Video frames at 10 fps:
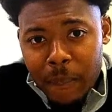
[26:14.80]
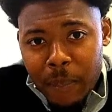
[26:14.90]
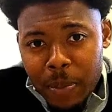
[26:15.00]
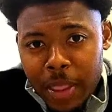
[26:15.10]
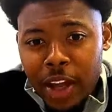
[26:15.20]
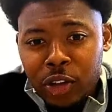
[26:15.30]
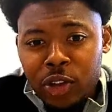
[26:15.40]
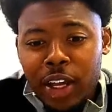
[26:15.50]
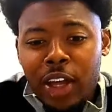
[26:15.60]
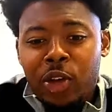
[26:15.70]
Now
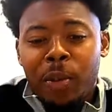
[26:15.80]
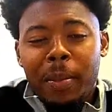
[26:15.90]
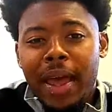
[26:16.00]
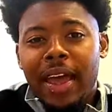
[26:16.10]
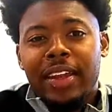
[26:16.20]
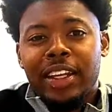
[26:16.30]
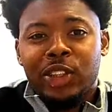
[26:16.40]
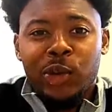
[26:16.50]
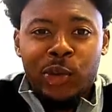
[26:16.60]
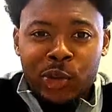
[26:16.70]
you're mad that
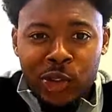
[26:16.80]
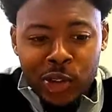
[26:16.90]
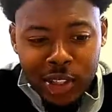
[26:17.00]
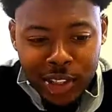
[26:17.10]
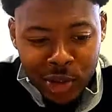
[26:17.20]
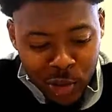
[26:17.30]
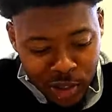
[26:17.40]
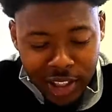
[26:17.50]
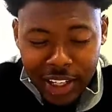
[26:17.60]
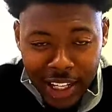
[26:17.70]
you took
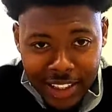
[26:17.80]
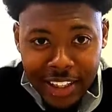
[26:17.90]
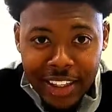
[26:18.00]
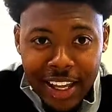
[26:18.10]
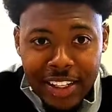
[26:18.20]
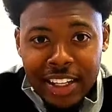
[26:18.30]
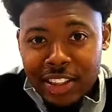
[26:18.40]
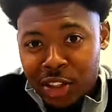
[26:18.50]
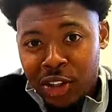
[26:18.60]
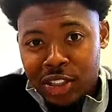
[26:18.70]
that $10,000,
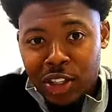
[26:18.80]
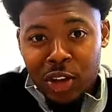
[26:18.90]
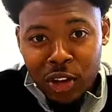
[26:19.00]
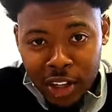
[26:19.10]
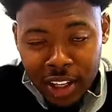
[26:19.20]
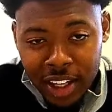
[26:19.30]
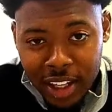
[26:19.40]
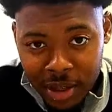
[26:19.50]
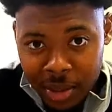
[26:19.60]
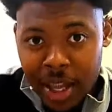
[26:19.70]
turned to your yearly income.
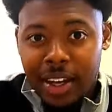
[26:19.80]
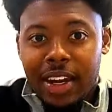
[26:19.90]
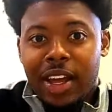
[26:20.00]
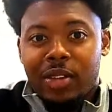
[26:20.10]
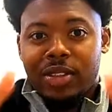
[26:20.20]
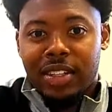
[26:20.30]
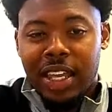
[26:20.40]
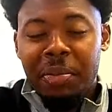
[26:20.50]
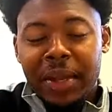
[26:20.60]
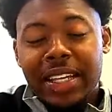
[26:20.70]
Now keep
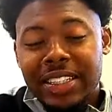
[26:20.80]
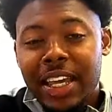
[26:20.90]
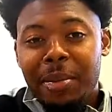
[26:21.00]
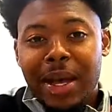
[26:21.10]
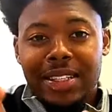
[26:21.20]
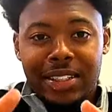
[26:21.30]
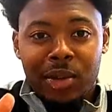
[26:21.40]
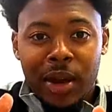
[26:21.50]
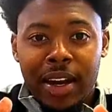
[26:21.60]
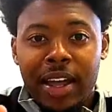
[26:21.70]
that same mindset
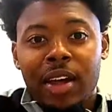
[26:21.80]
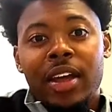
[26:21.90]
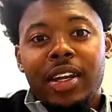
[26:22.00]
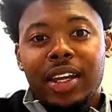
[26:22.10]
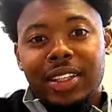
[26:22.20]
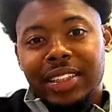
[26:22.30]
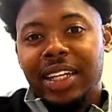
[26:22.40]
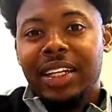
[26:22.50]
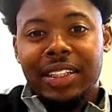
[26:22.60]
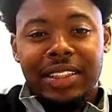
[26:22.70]
right now. Now take
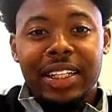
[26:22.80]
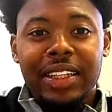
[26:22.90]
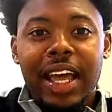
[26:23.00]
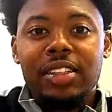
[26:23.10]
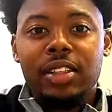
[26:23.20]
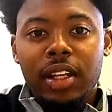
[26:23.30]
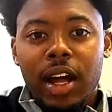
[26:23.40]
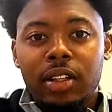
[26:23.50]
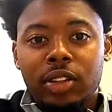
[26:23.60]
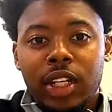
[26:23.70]
that
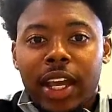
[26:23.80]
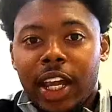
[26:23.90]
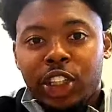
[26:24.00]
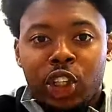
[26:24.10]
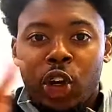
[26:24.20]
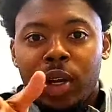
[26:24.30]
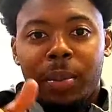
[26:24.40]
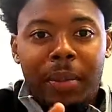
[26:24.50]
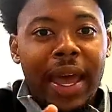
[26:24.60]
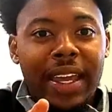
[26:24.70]
$10,000 and turn it
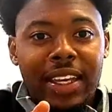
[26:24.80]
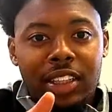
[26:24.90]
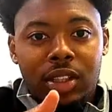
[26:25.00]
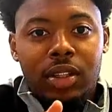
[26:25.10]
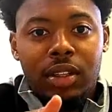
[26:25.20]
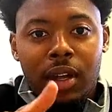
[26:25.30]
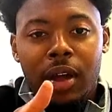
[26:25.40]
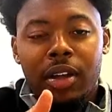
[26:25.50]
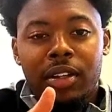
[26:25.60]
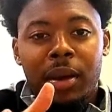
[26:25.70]
back into
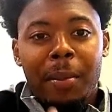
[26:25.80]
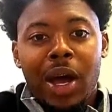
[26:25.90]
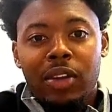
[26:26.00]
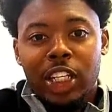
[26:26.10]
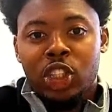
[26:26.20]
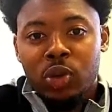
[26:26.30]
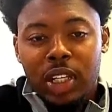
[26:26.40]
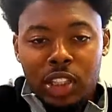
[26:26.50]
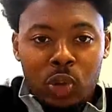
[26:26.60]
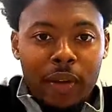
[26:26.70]
the amount that you need
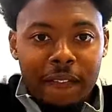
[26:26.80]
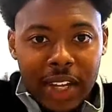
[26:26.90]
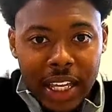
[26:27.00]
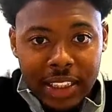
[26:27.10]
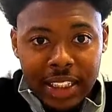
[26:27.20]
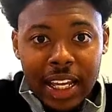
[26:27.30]
to invest.